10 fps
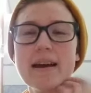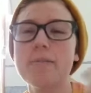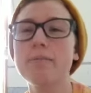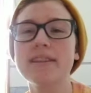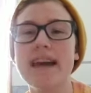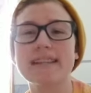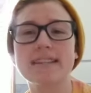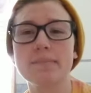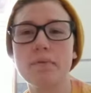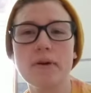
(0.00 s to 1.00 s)
But that's
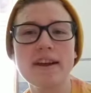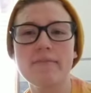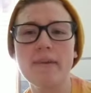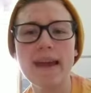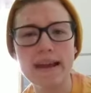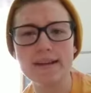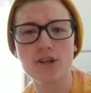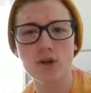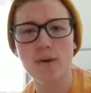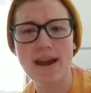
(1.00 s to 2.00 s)
the point of being
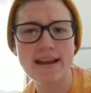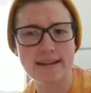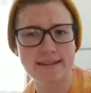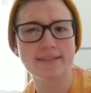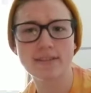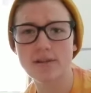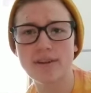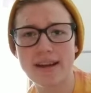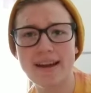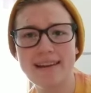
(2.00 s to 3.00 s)
trans,
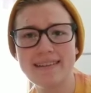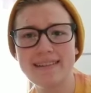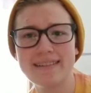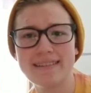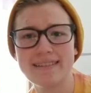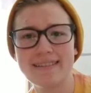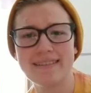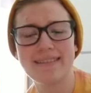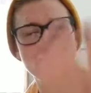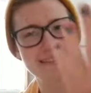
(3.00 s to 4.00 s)
okay?
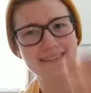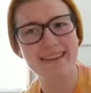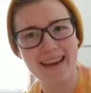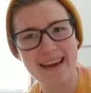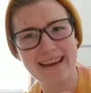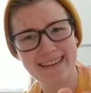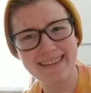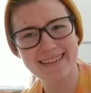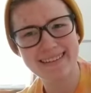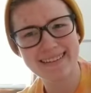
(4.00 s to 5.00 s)
Okay?
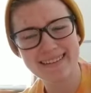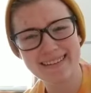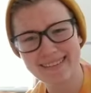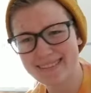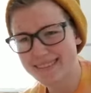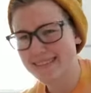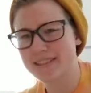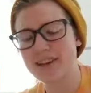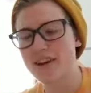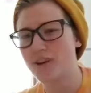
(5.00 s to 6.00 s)

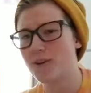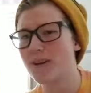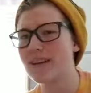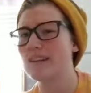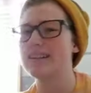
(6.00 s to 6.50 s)
So,